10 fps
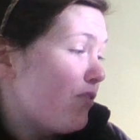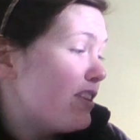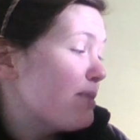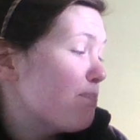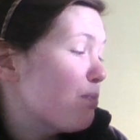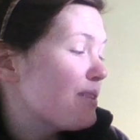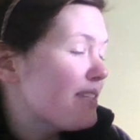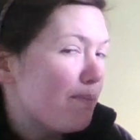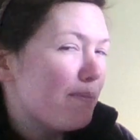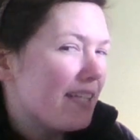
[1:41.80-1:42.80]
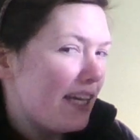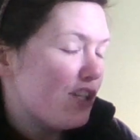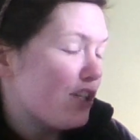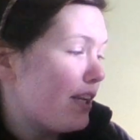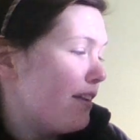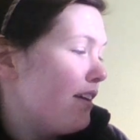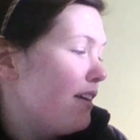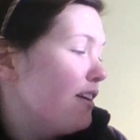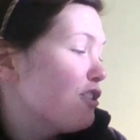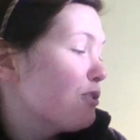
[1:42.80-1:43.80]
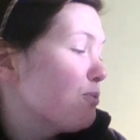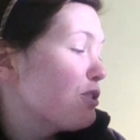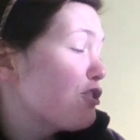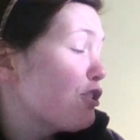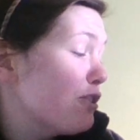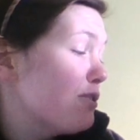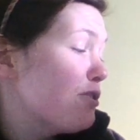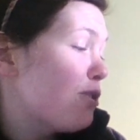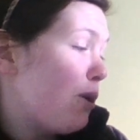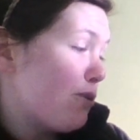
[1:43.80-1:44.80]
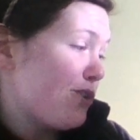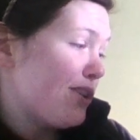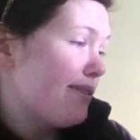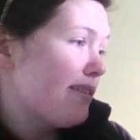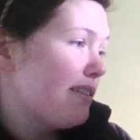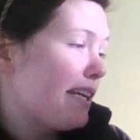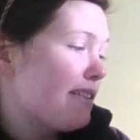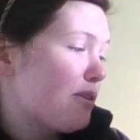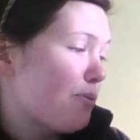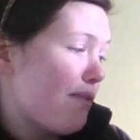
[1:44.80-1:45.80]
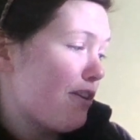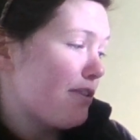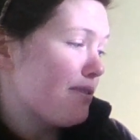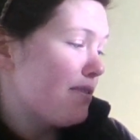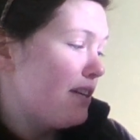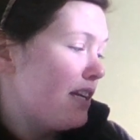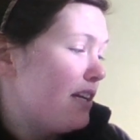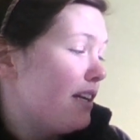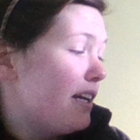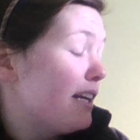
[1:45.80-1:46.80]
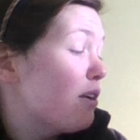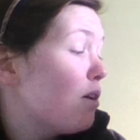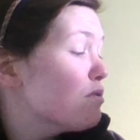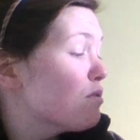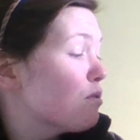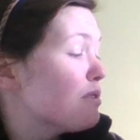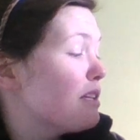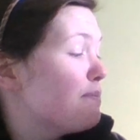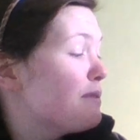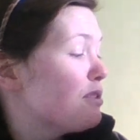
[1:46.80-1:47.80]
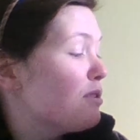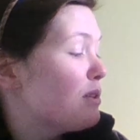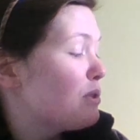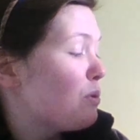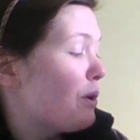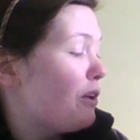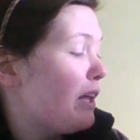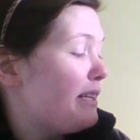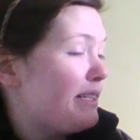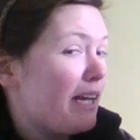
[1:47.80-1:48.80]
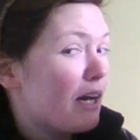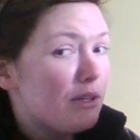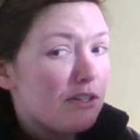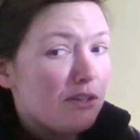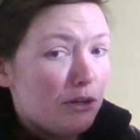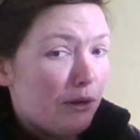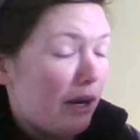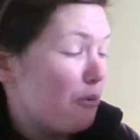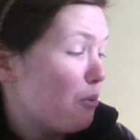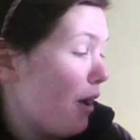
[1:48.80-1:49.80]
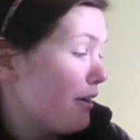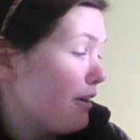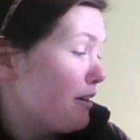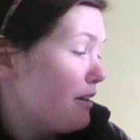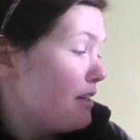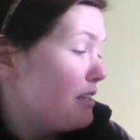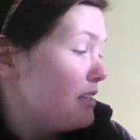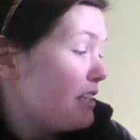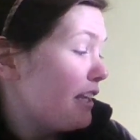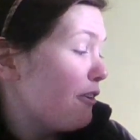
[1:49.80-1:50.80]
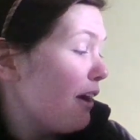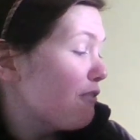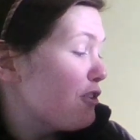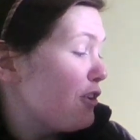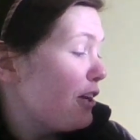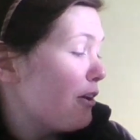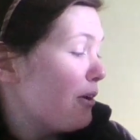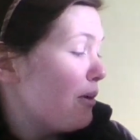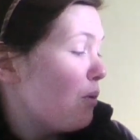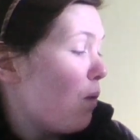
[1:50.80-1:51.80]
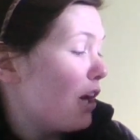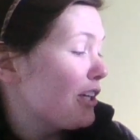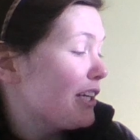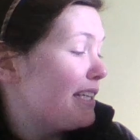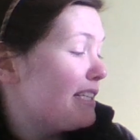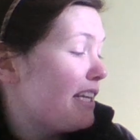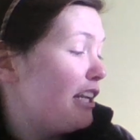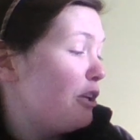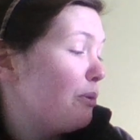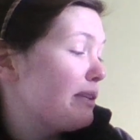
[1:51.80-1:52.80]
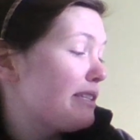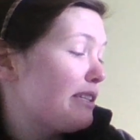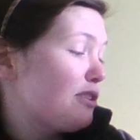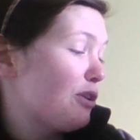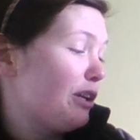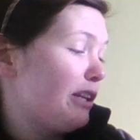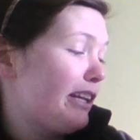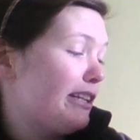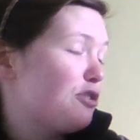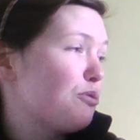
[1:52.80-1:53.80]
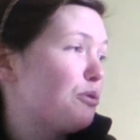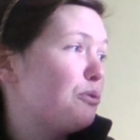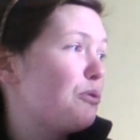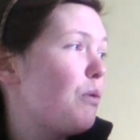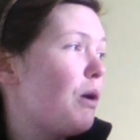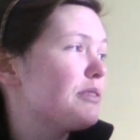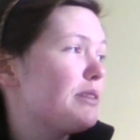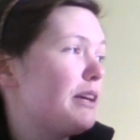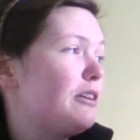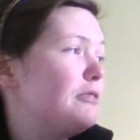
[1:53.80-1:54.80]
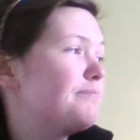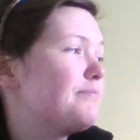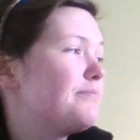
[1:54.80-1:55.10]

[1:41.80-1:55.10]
This precipitation returns to oceans, lakes, and rivers. It also seeps into the soil and down into the groundwater. Year after year, water continuously circulates through the water cycle.